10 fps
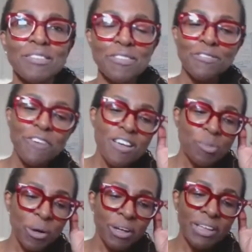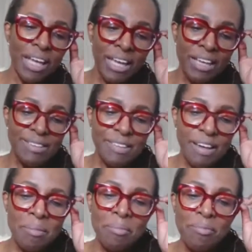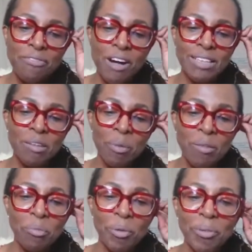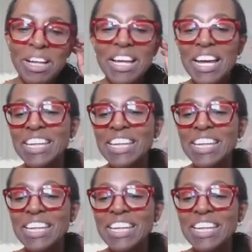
So the first one is finding people.